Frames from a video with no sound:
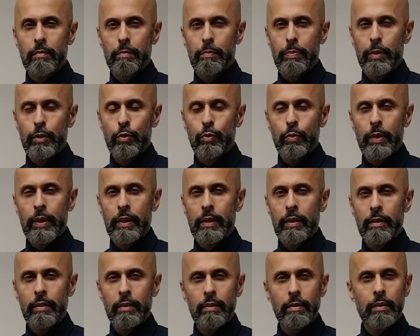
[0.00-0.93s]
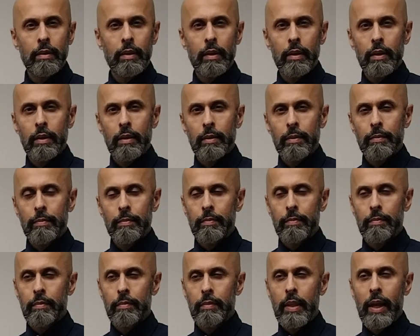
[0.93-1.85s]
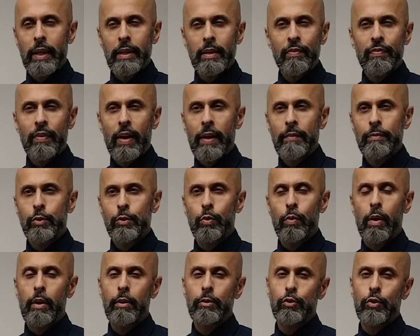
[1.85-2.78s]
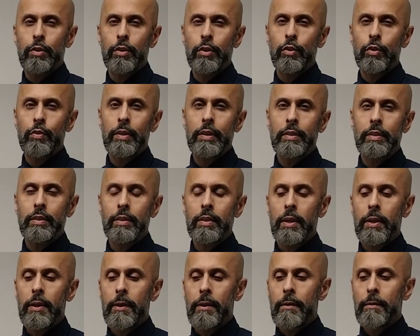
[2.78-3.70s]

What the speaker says: between 95 to 100 degrees.